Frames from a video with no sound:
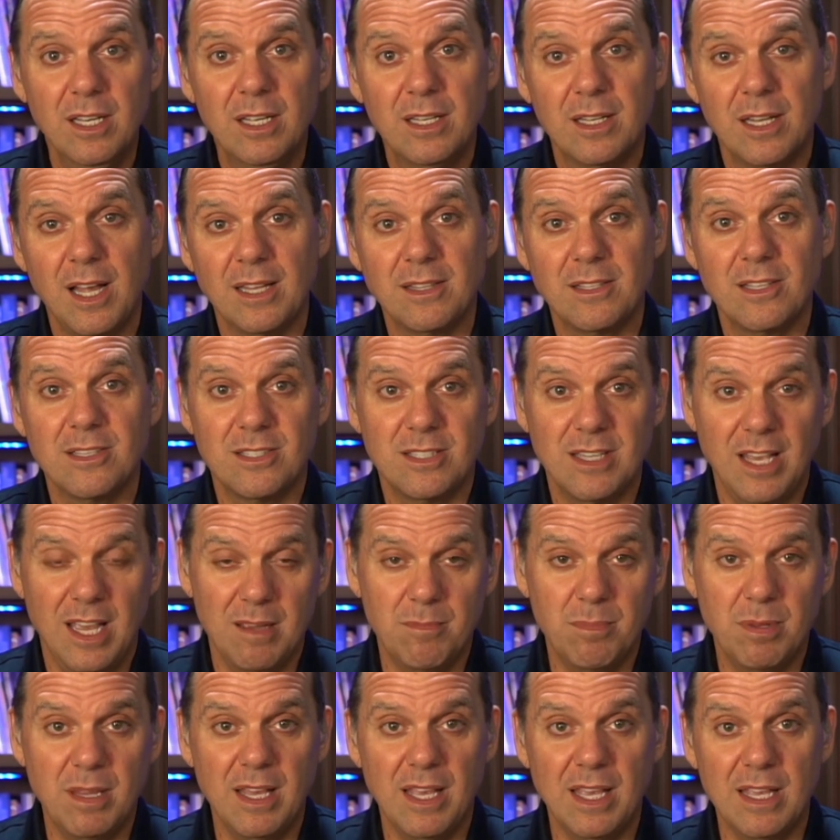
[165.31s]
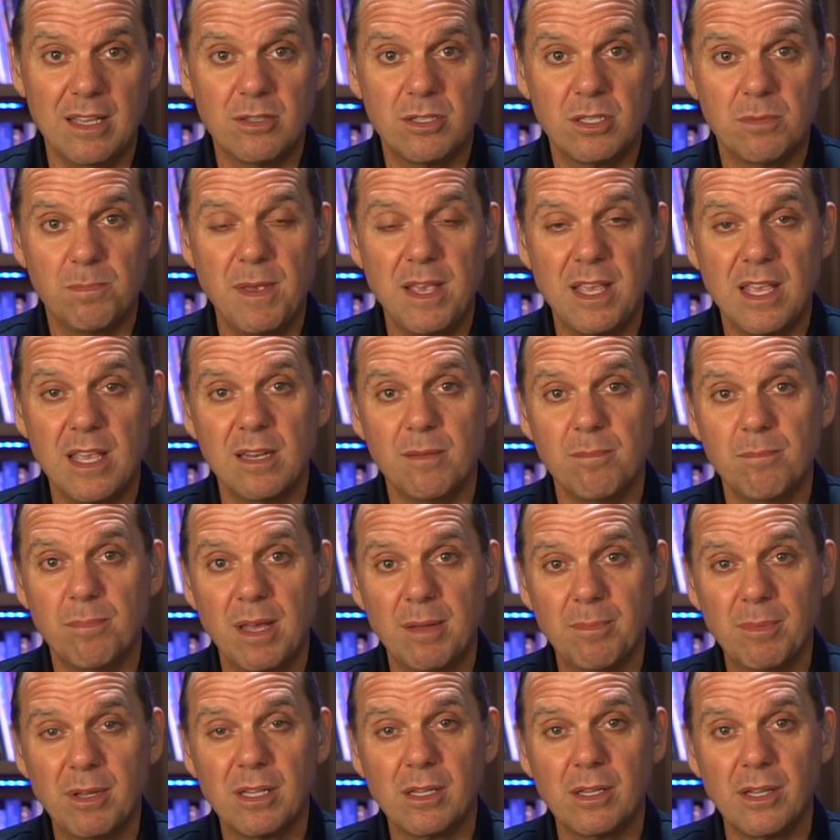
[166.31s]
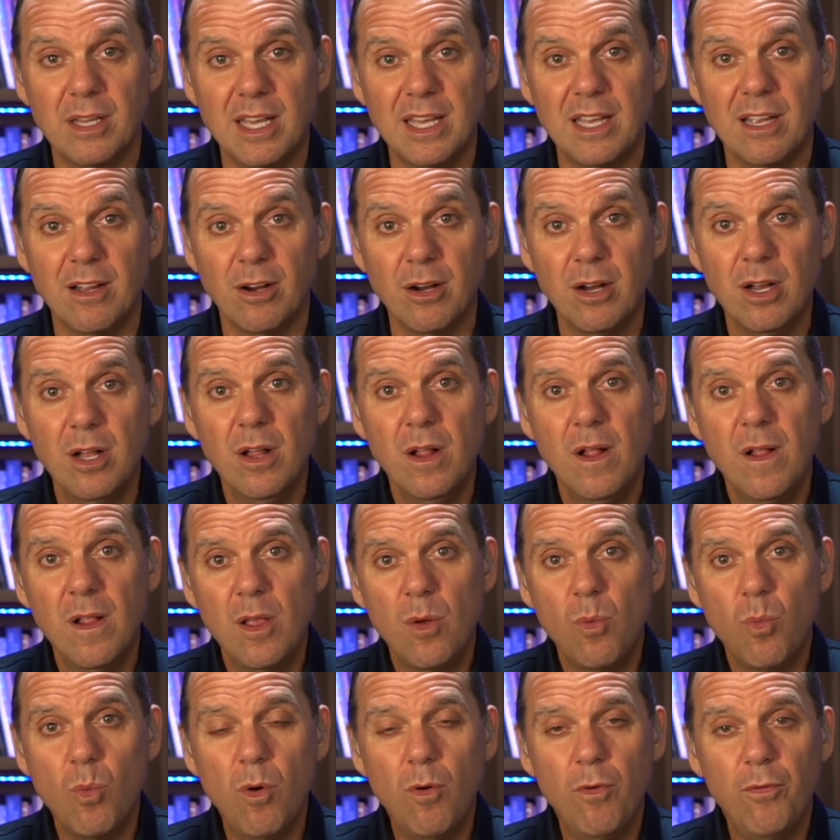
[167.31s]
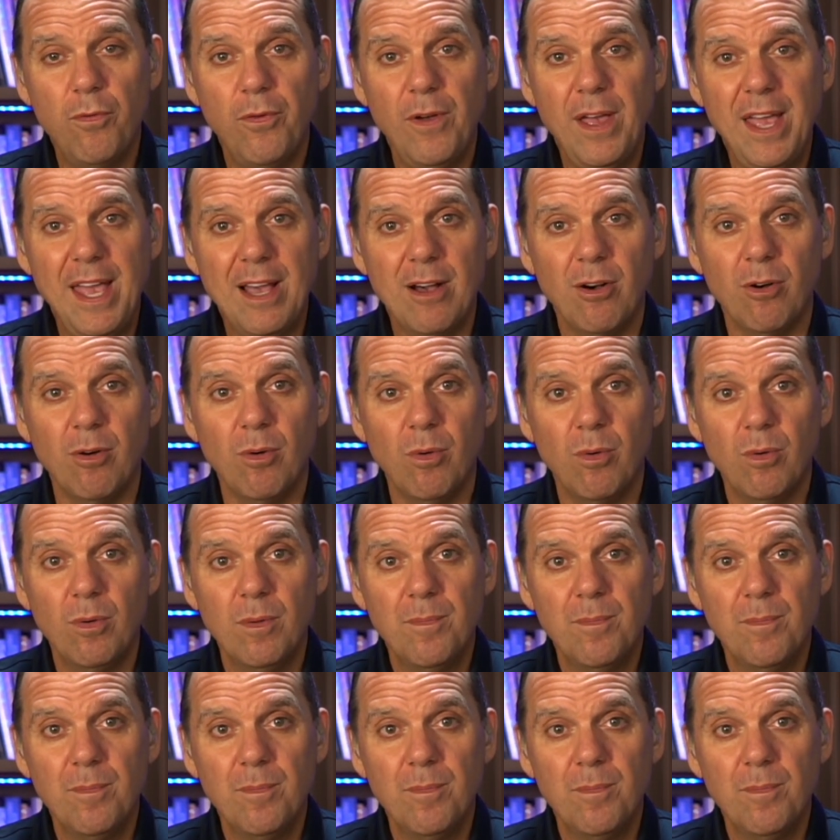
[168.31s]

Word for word: not the same thing speaking biblically here, will fail.